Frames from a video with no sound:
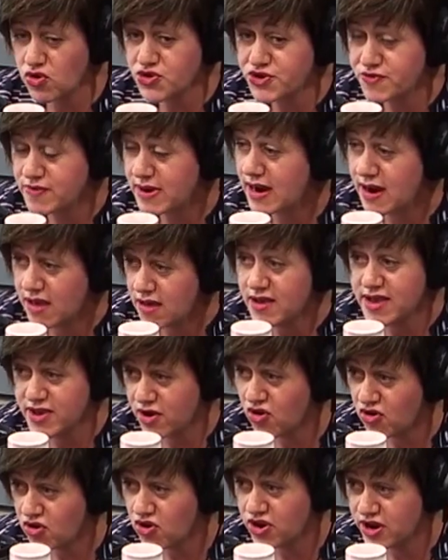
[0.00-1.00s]
to rely
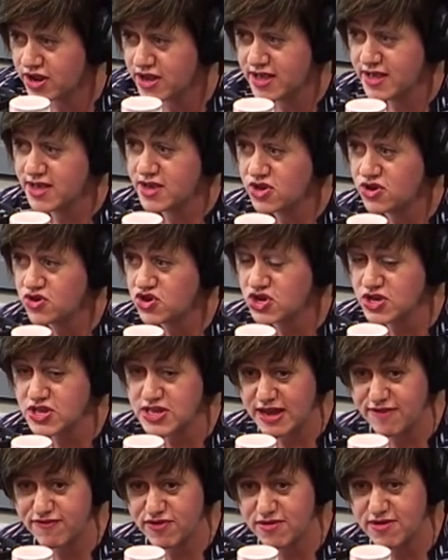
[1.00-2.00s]
on. You just
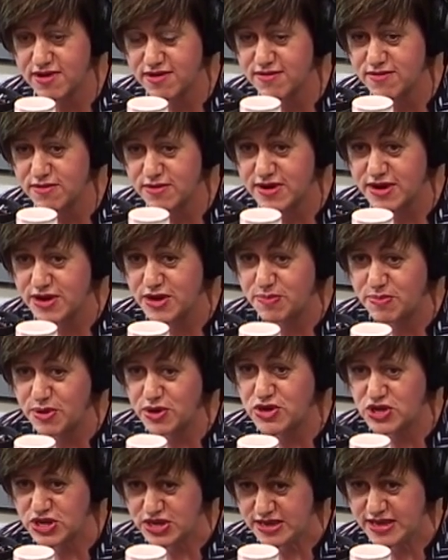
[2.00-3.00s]
have your own
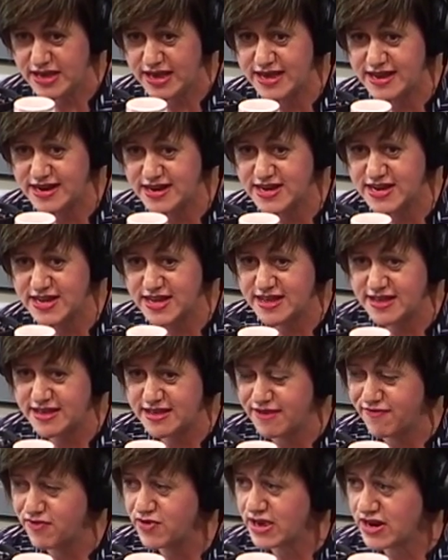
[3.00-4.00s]
body. And
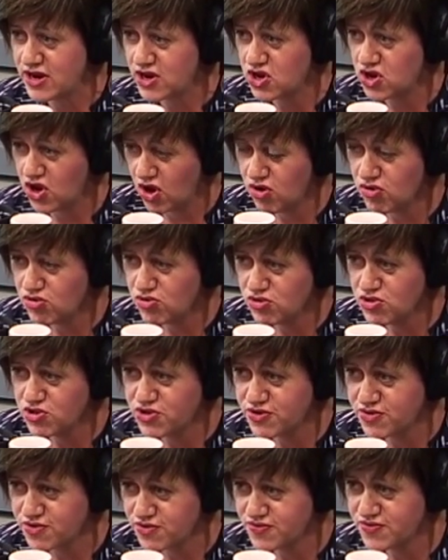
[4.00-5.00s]
if you get a cold
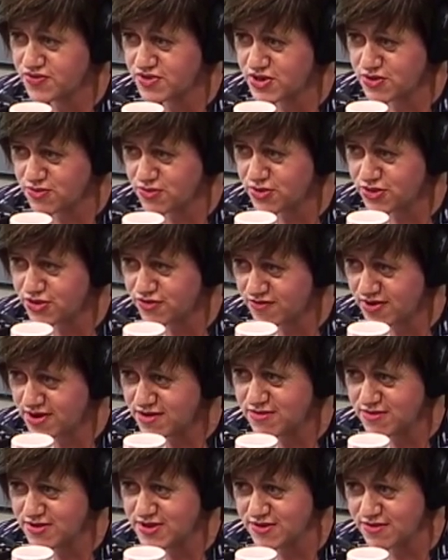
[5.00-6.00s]
or a sore
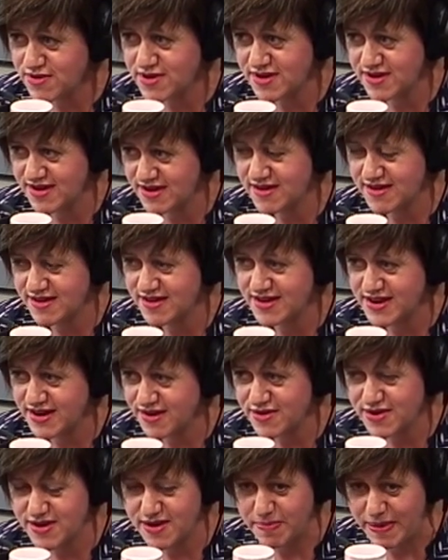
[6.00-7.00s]
throat or,
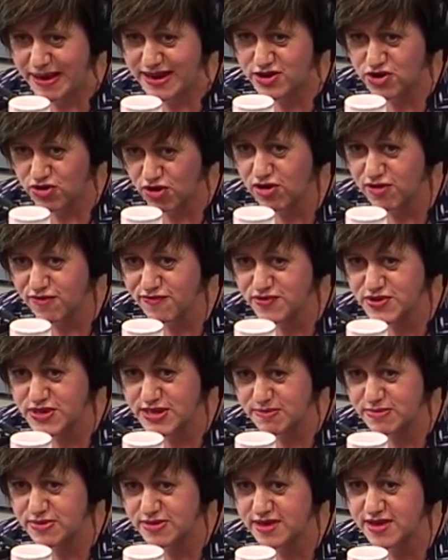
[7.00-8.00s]
a bad cough or
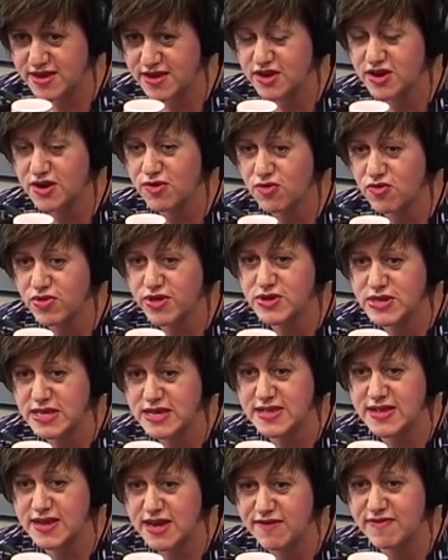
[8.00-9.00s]
something, you know, all those
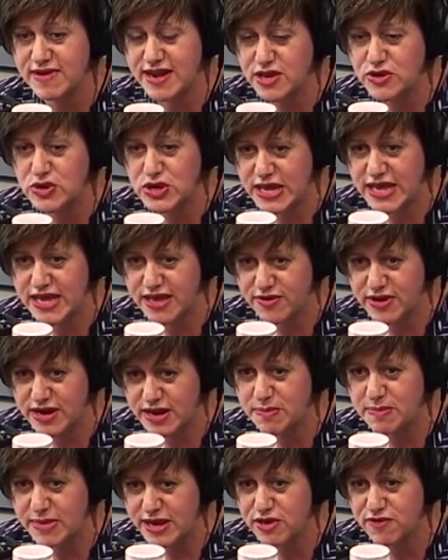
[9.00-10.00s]
things kind of let you down
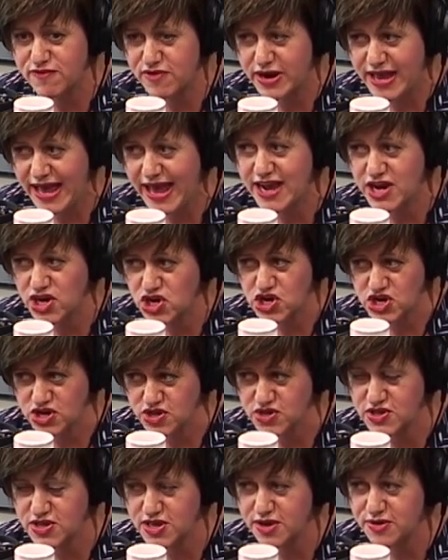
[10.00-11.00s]
and make you very
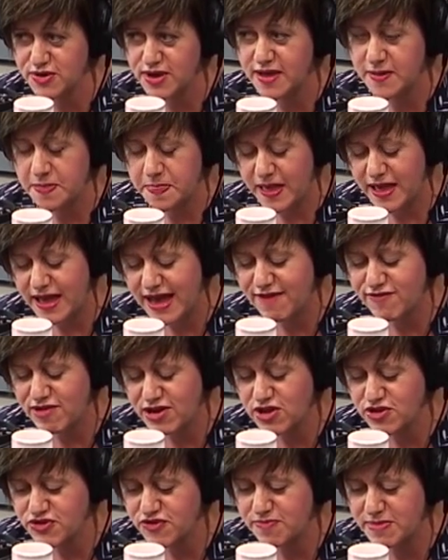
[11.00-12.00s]
anxious. So I have a
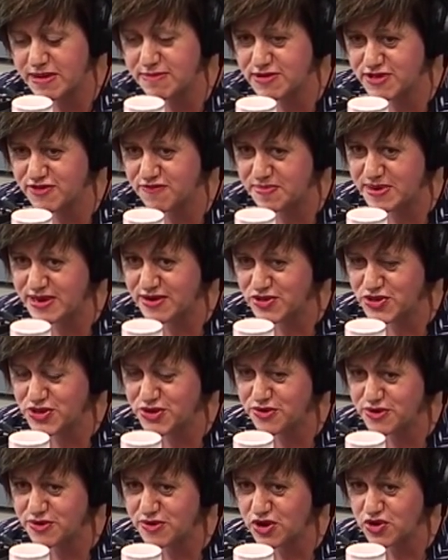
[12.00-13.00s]
lot of memories of being on
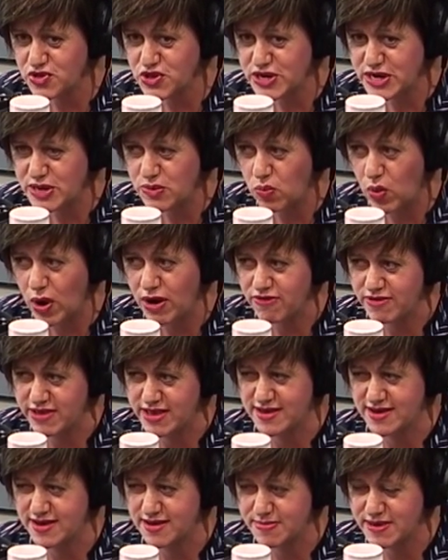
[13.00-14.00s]
tour and constantly
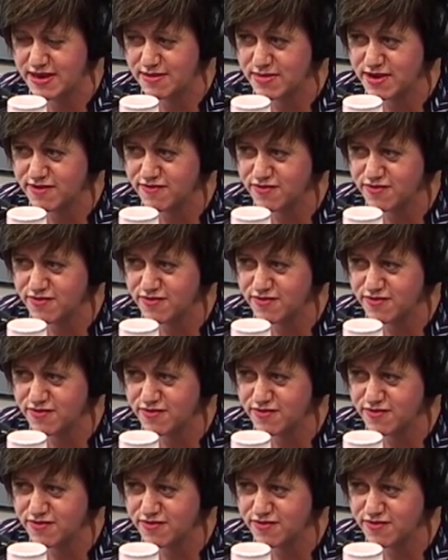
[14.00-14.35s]
worrying about my